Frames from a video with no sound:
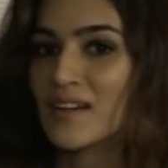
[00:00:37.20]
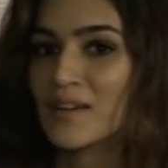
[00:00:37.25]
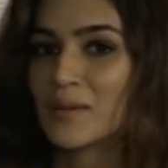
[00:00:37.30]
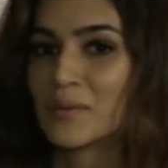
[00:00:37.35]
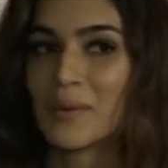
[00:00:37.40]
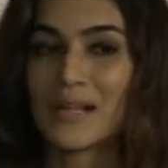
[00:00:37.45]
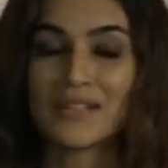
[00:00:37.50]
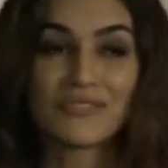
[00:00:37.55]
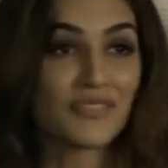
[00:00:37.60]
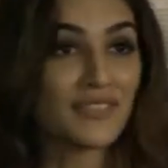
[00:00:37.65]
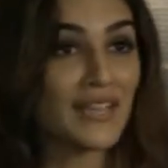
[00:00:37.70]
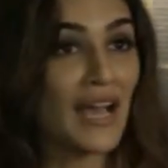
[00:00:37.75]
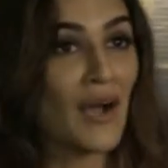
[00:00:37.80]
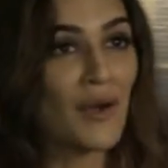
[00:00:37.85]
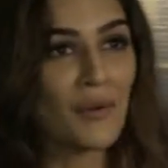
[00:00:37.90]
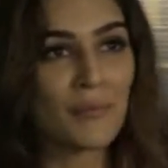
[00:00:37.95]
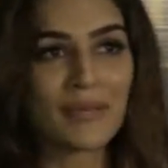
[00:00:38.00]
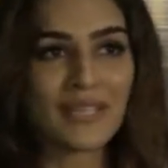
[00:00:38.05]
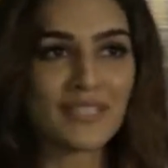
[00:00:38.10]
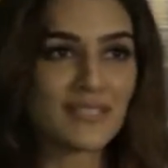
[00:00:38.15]
Well, for
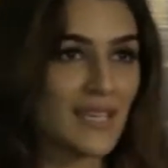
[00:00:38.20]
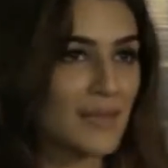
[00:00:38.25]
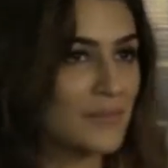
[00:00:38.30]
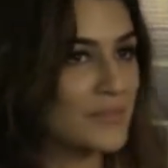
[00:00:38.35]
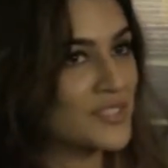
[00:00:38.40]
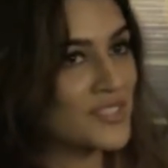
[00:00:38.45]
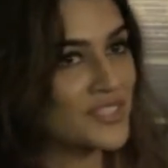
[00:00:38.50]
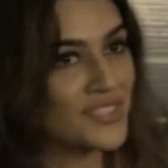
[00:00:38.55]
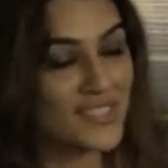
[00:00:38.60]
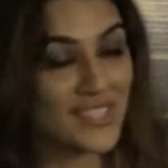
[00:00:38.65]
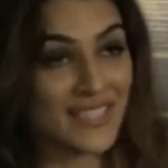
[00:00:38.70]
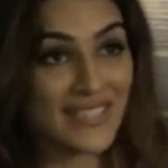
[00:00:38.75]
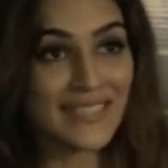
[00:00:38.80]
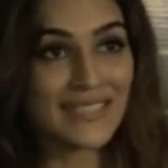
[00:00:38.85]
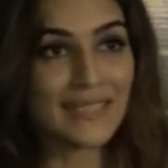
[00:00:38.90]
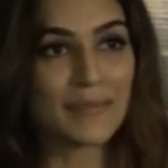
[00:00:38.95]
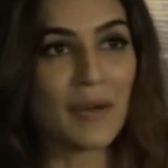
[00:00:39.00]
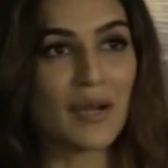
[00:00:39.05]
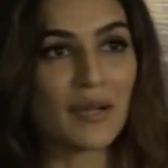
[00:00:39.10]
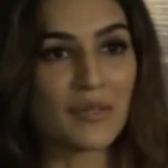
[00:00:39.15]
now, because I'm just
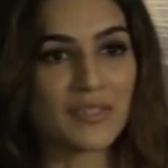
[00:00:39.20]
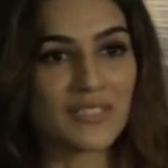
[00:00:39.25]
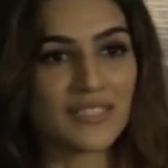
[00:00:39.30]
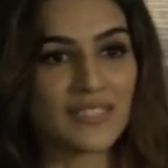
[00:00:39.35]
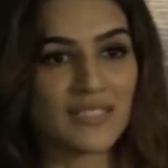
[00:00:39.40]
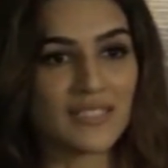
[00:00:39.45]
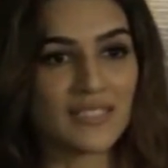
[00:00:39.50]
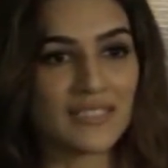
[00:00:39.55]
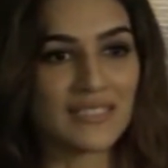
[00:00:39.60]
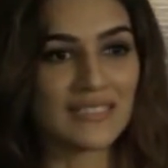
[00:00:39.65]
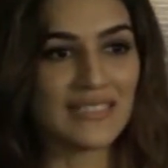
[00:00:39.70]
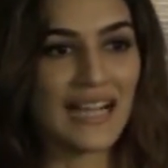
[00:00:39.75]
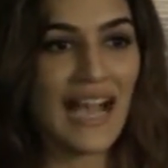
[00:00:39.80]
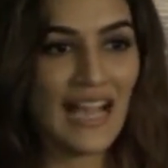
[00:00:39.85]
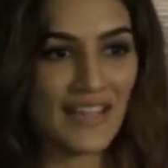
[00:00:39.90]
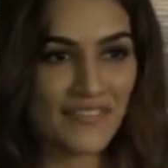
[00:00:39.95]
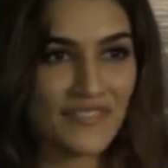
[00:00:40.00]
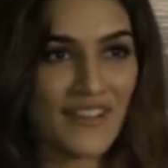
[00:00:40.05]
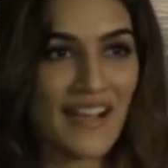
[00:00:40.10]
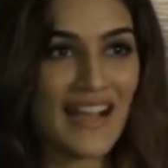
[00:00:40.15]
thrilled about
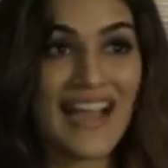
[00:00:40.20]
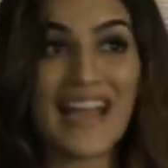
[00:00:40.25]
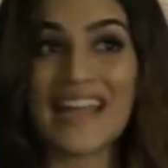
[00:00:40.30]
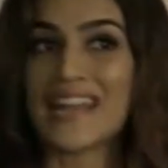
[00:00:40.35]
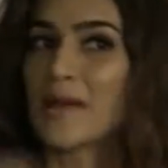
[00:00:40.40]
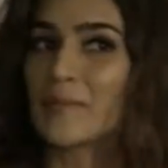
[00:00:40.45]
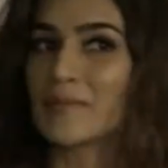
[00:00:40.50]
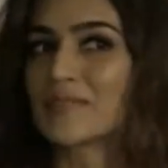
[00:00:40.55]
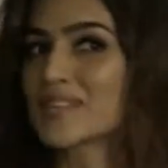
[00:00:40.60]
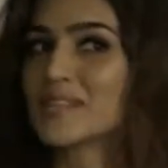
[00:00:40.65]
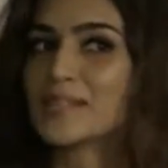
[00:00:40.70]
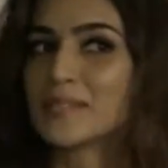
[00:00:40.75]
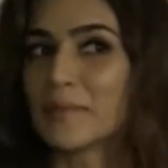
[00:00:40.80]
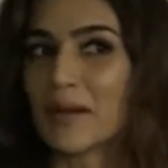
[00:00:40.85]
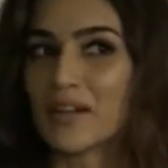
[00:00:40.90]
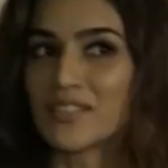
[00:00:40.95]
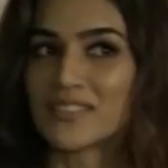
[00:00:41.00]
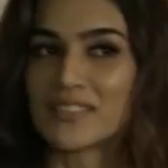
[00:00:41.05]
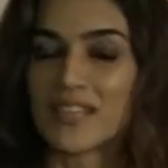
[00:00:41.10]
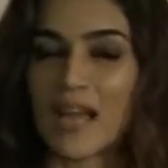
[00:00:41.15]
IFA and I'm thrilled
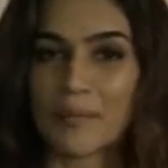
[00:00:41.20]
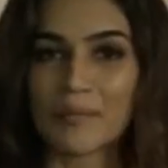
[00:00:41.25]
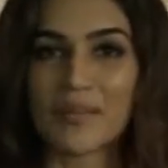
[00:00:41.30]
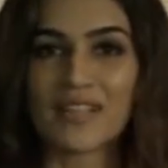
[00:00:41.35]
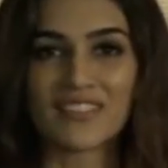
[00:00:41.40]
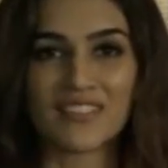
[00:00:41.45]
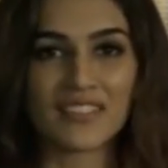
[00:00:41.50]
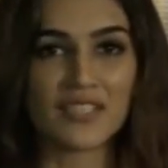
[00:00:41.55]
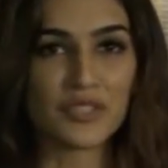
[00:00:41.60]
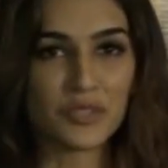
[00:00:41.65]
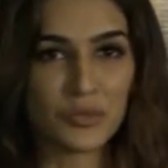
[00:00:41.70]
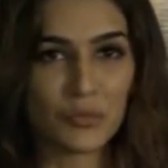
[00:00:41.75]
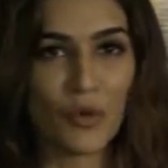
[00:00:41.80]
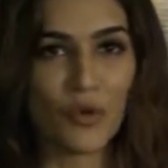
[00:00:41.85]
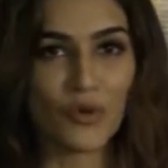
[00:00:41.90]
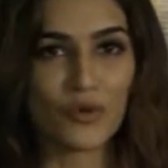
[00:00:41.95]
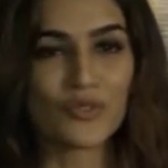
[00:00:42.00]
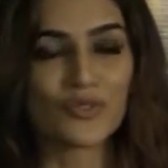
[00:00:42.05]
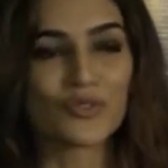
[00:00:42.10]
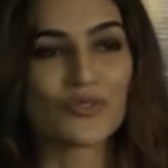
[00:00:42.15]
about the Rapta trailer
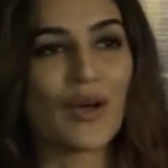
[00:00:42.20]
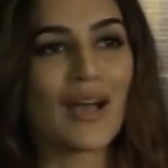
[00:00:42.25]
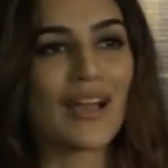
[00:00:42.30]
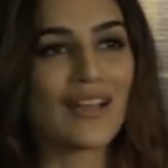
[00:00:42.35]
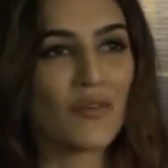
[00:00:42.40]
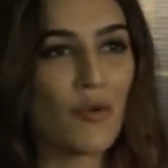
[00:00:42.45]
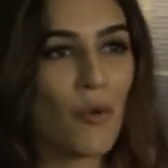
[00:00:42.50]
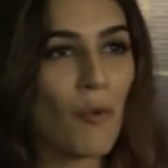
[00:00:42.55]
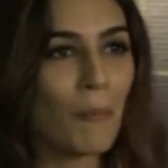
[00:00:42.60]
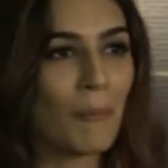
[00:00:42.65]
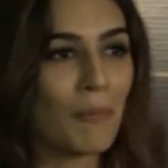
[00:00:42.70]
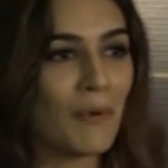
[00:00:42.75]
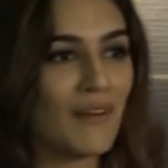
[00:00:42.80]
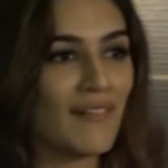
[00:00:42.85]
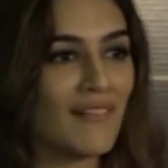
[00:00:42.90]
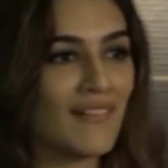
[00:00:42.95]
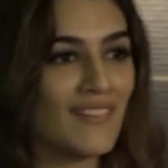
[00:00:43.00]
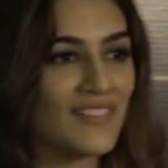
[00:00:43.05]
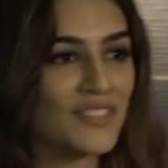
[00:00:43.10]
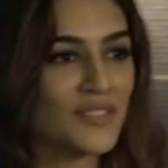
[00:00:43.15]
tomorrow. So I hope
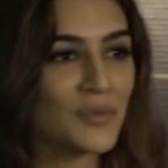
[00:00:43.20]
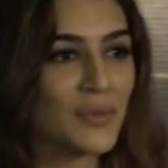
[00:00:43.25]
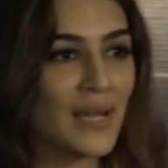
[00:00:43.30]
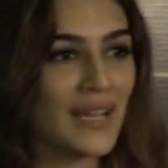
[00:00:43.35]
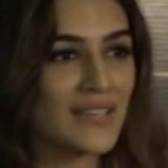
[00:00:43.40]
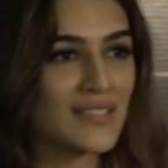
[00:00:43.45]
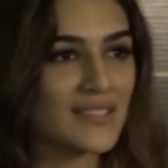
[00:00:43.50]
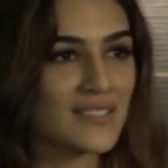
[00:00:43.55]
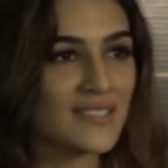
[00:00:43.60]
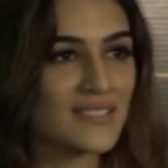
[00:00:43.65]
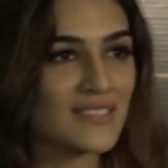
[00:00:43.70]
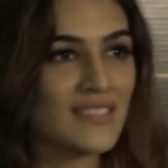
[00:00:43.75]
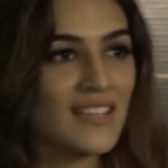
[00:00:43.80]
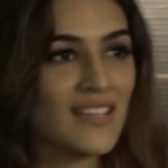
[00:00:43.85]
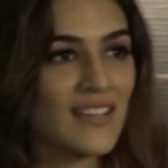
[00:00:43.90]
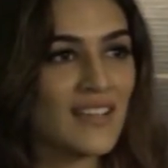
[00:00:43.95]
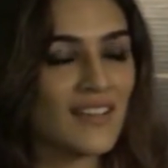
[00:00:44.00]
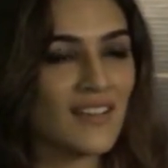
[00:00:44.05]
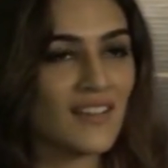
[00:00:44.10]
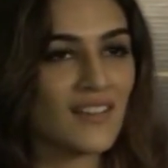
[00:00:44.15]
you guys
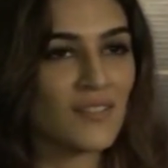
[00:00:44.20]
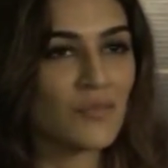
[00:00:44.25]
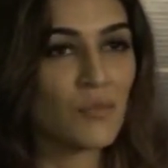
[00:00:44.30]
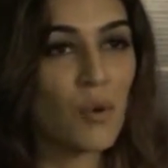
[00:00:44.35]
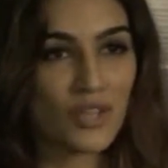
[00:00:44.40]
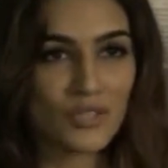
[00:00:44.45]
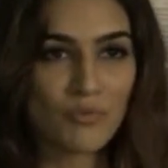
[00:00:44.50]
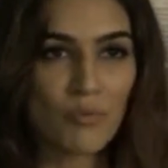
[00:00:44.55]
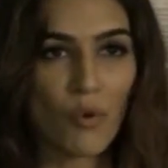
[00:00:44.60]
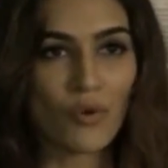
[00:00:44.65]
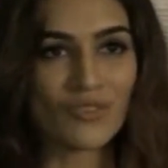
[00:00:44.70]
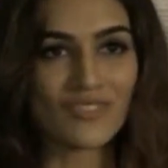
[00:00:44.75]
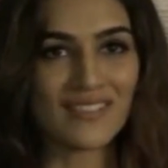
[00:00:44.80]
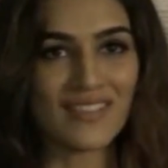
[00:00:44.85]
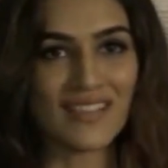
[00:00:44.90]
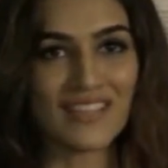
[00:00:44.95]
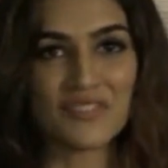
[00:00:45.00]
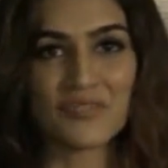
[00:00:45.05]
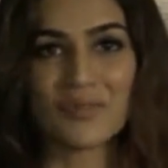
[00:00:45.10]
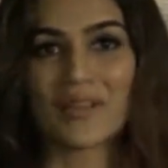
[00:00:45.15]
watch both
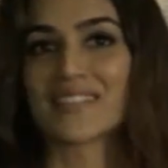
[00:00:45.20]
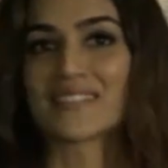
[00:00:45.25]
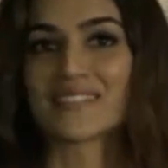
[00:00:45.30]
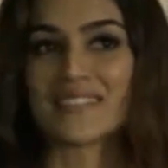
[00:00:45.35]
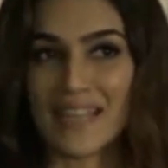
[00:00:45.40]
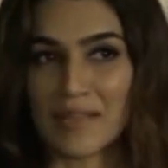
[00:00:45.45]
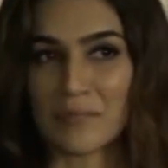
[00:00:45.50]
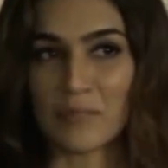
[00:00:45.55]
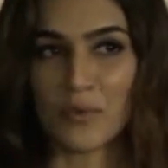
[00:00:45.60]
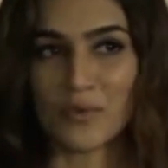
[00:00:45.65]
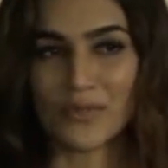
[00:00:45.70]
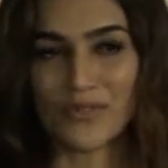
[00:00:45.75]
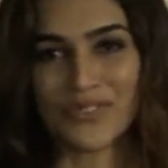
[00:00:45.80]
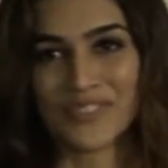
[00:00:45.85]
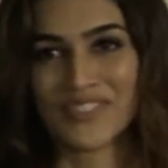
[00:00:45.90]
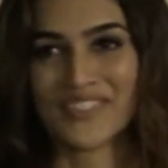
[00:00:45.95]
and you guys like both.